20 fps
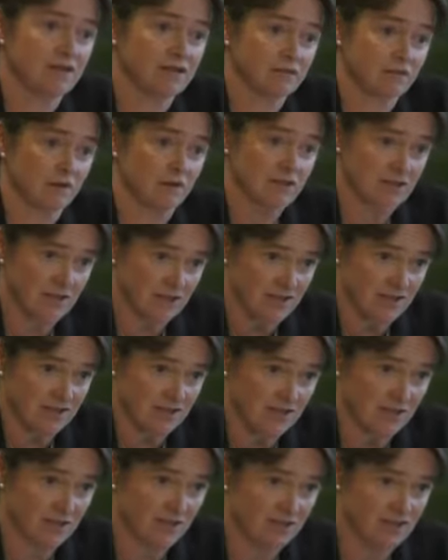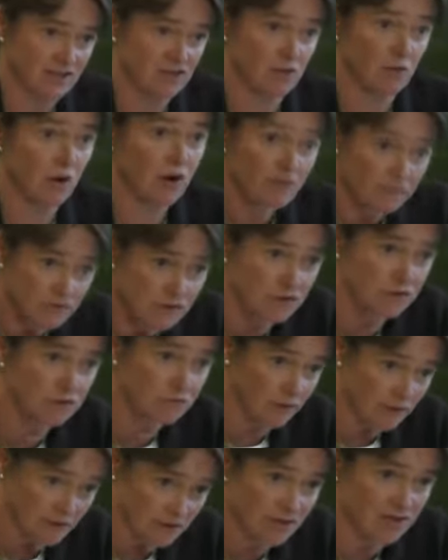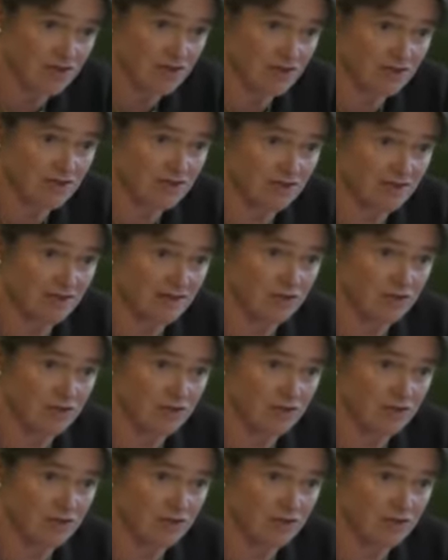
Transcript: of our testing site. So after you've registered and